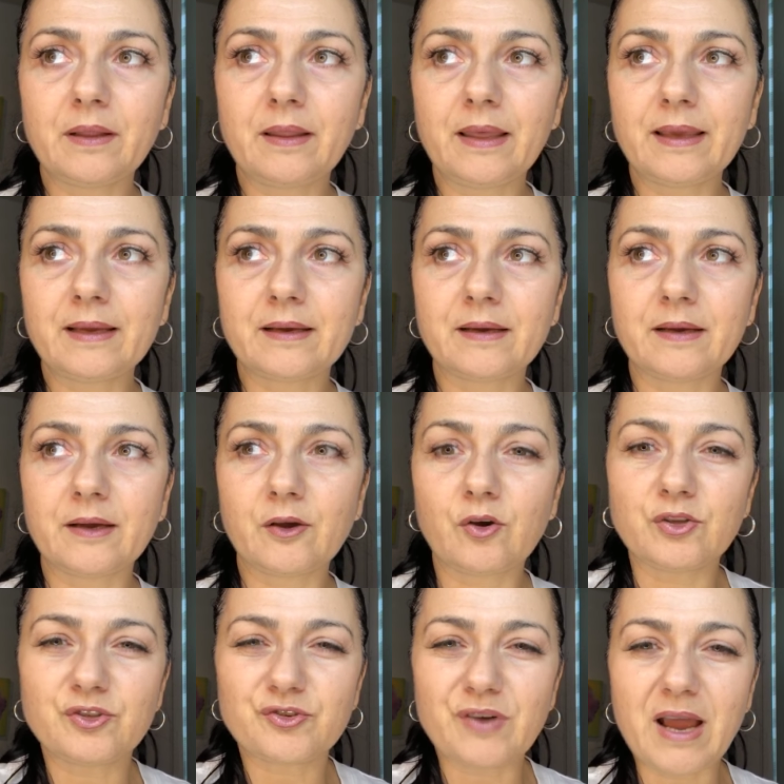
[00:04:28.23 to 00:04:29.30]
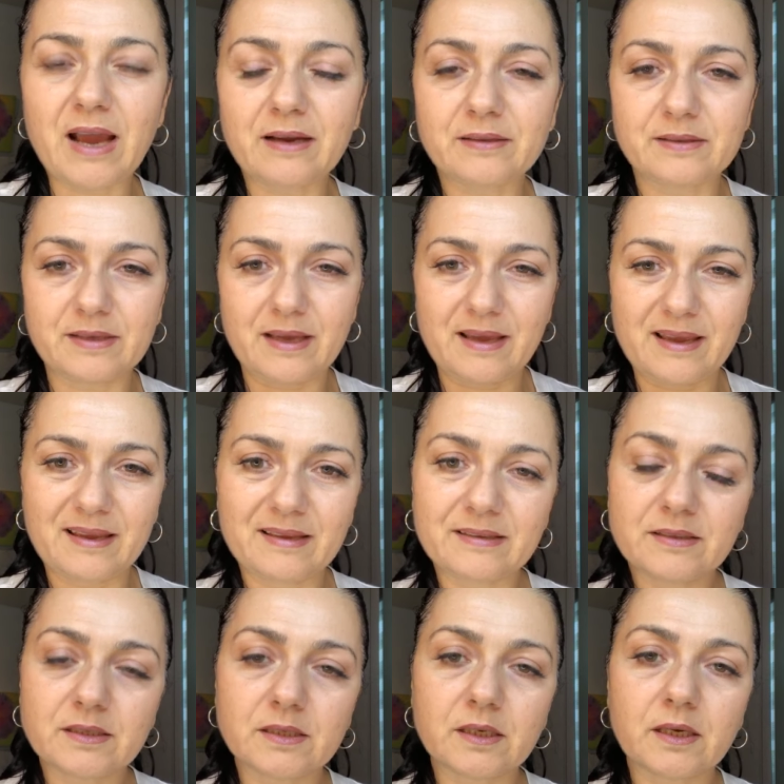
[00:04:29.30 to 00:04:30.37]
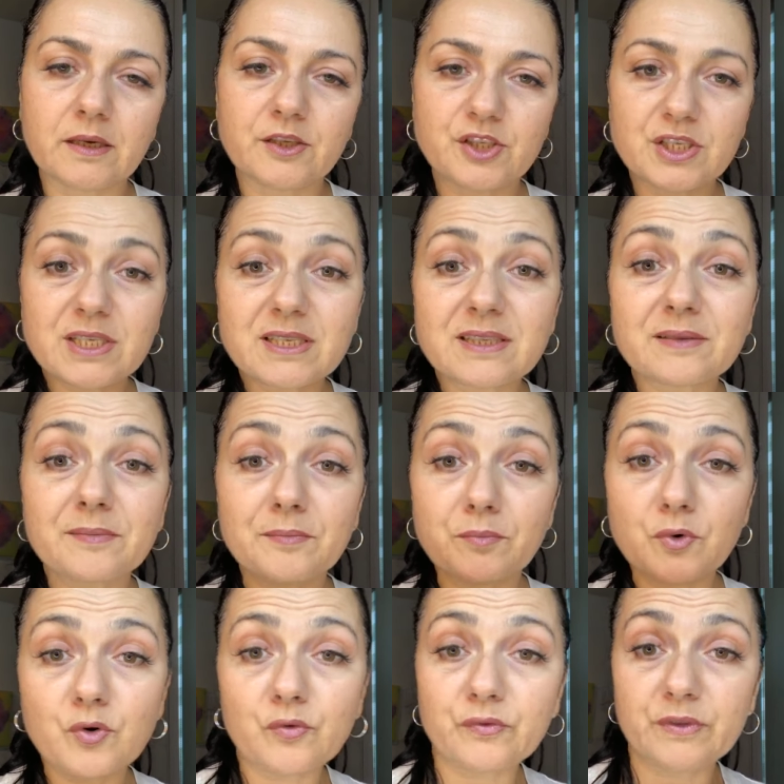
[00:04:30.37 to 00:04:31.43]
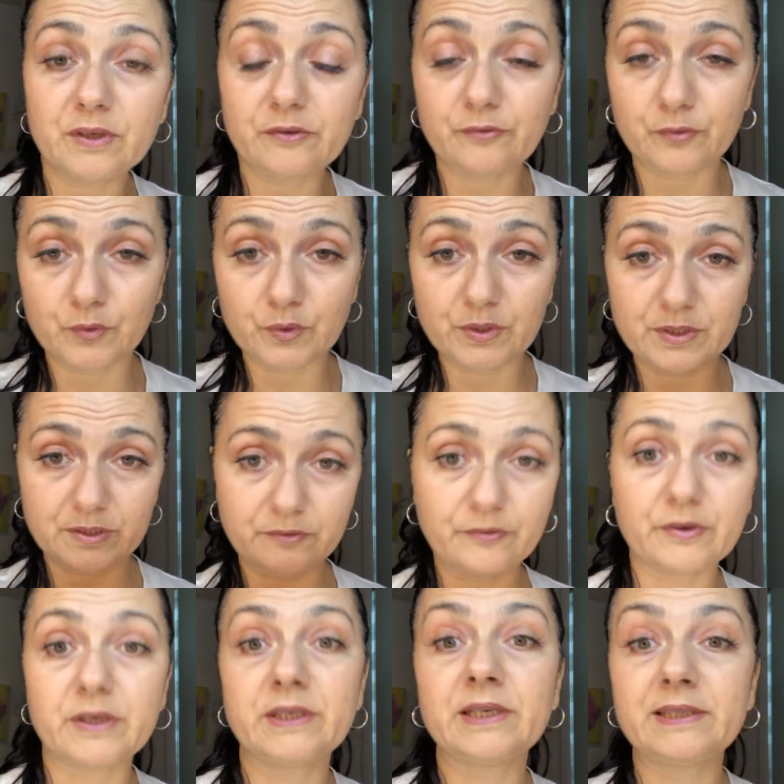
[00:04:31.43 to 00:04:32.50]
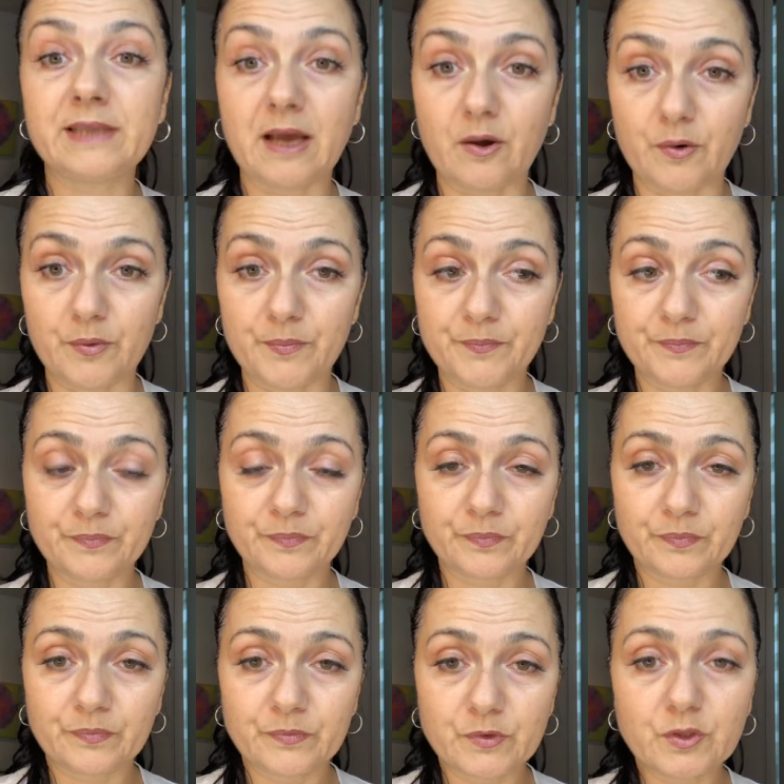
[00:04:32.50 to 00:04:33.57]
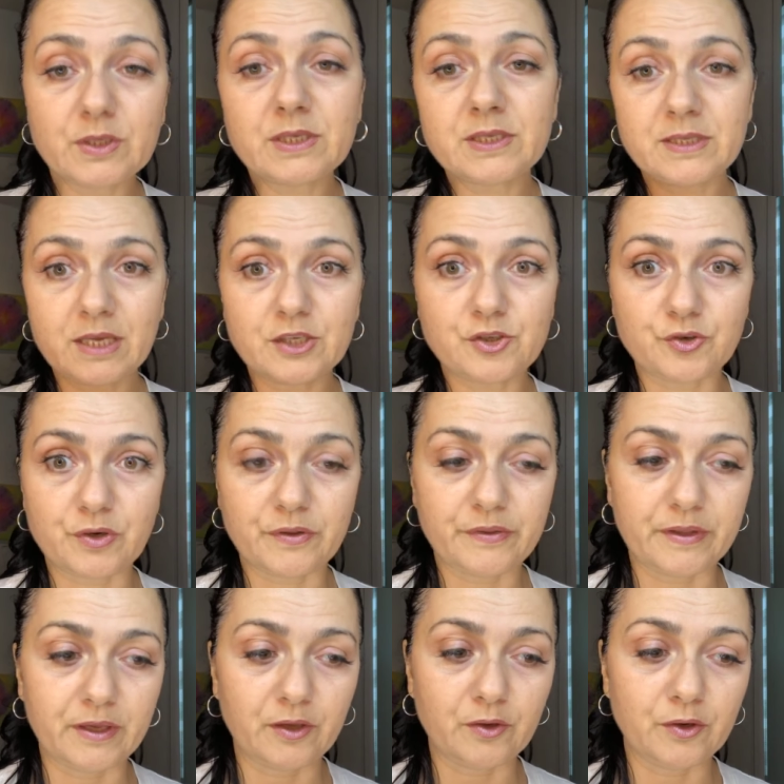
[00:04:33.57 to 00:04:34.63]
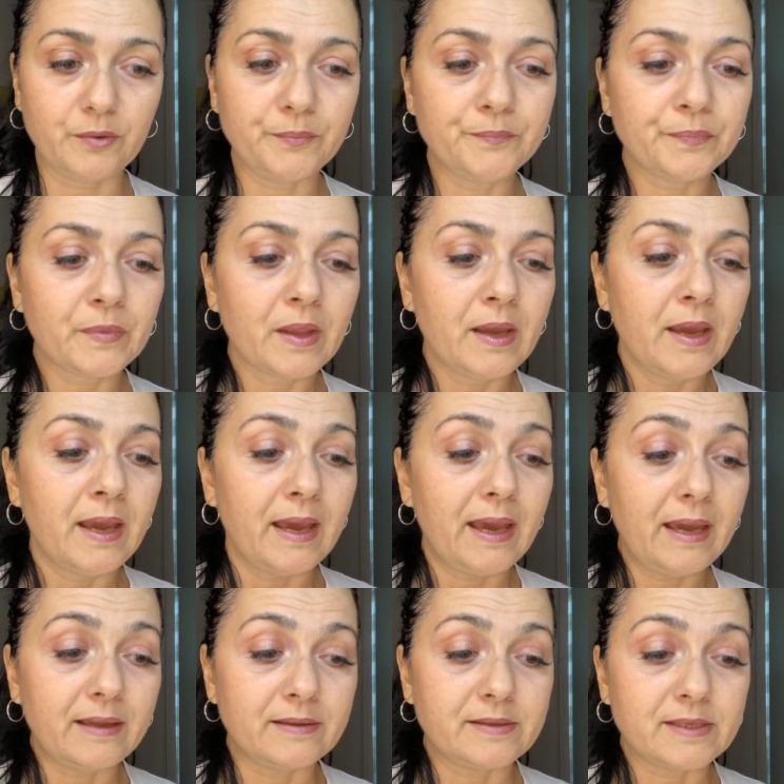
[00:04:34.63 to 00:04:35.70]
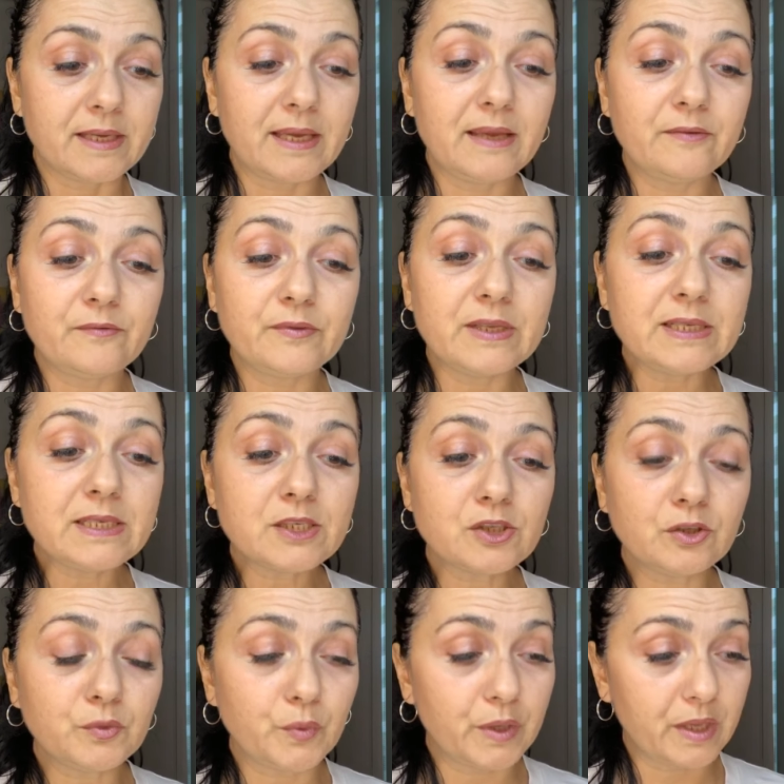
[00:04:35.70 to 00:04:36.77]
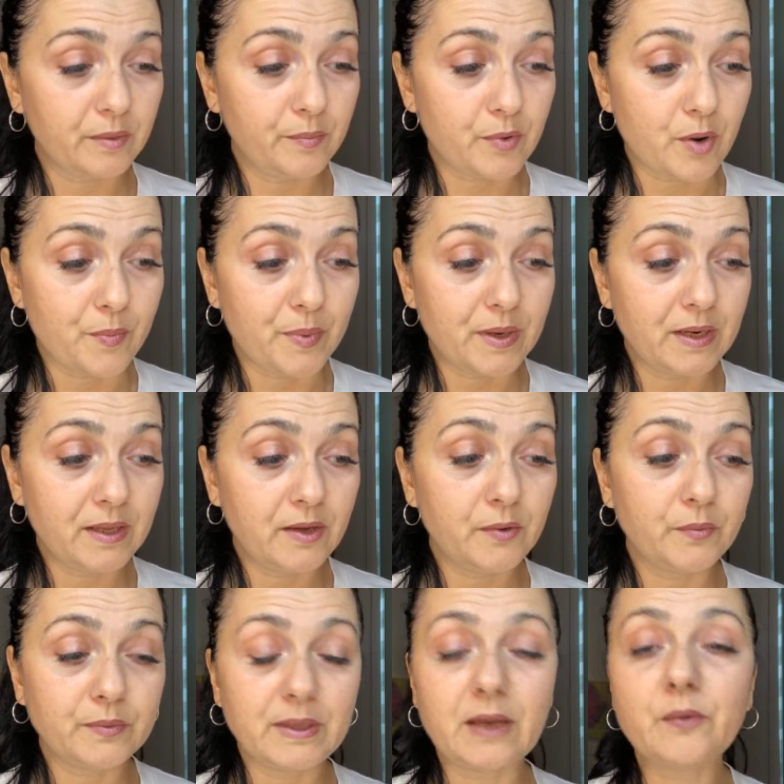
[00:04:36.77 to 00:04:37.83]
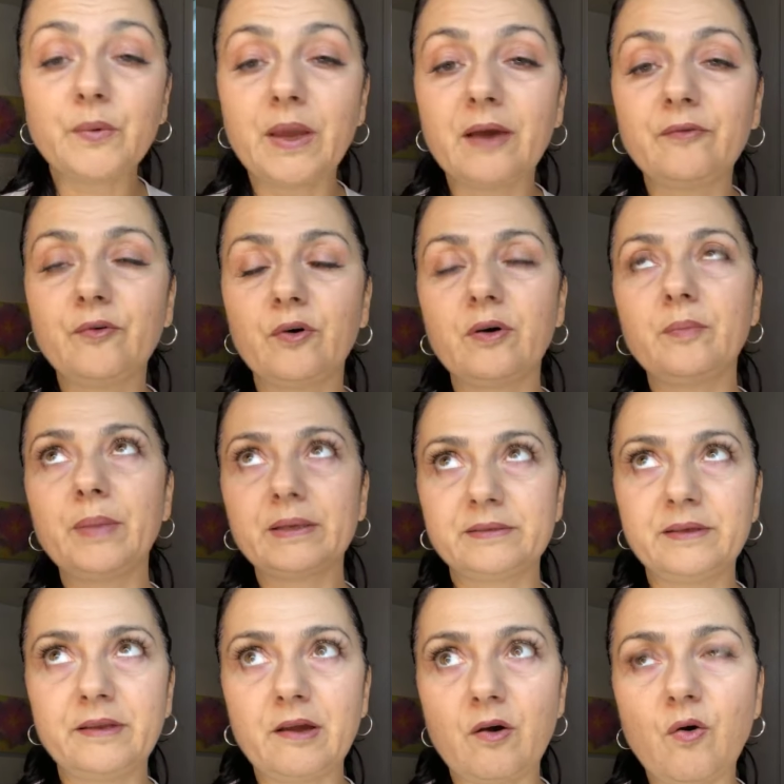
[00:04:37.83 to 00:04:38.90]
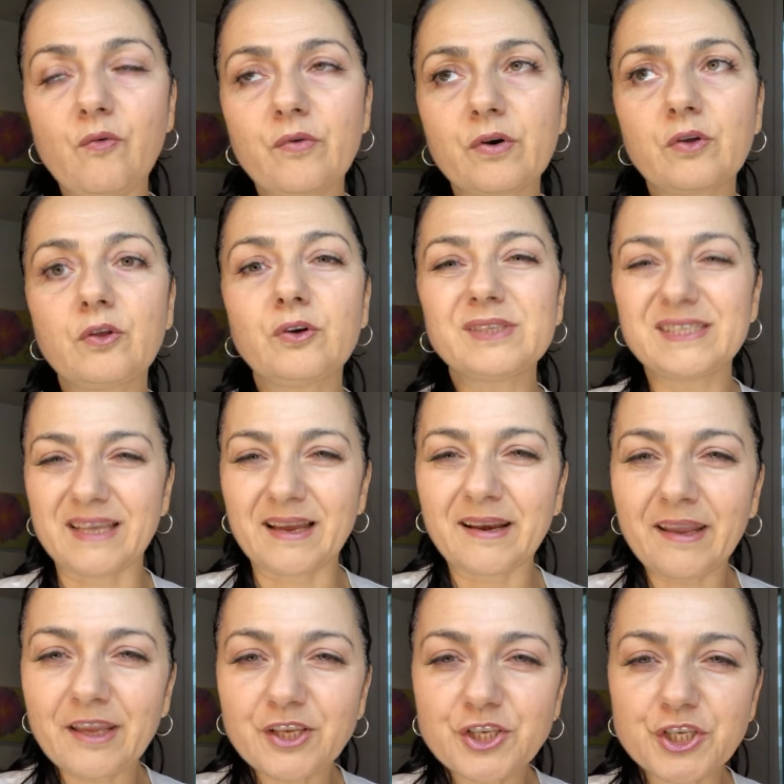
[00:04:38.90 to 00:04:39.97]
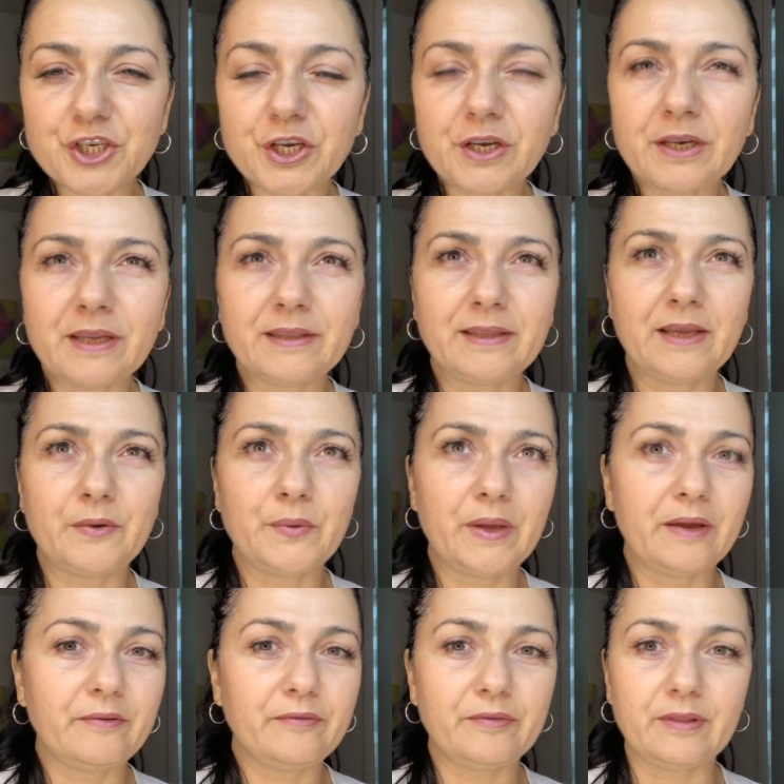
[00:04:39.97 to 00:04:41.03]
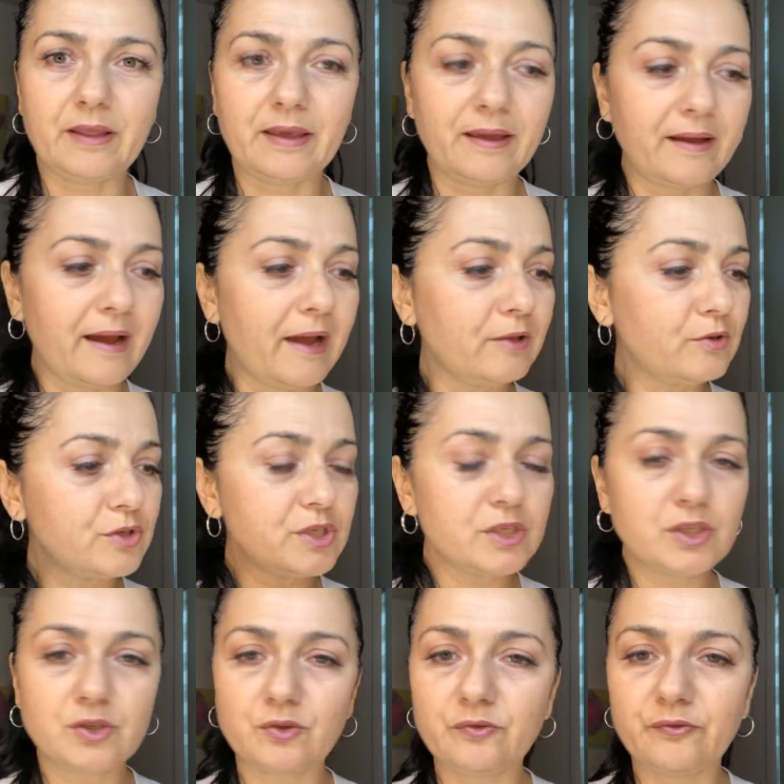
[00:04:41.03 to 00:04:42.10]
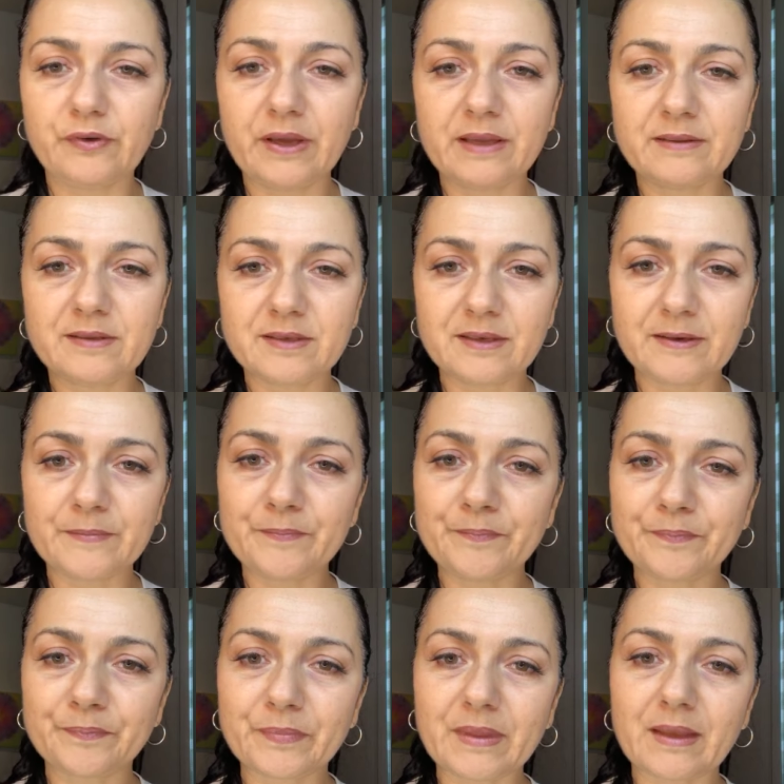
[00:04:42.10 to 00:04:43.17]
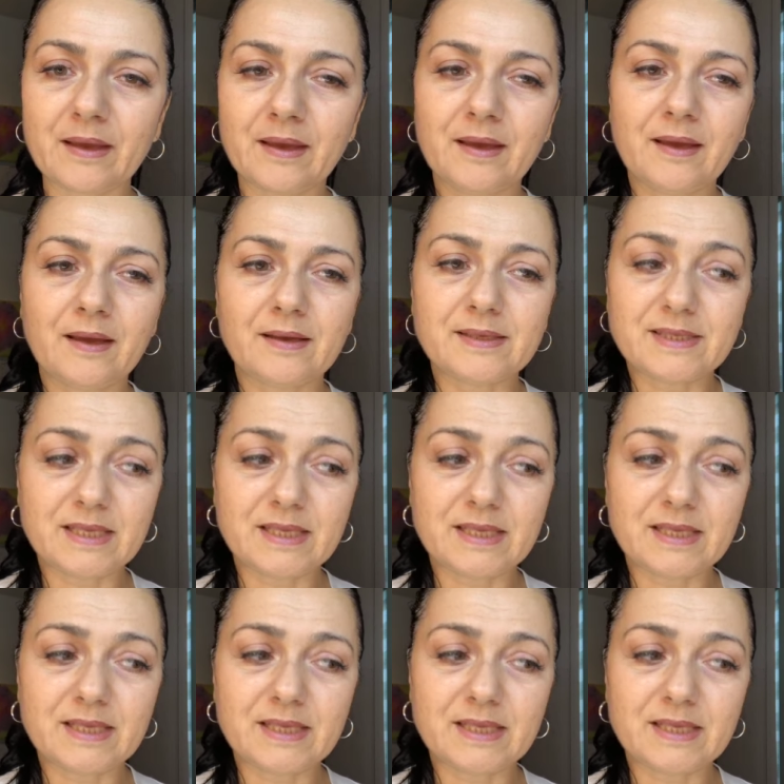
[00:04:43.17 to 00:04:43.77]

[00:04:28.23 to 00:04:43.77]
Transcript: to make them contract and just move the food further down. This is natural thing, And if this is not working properly, then we have bacteria overgrowth, stagnation. Then we have like hydrogen sulfate,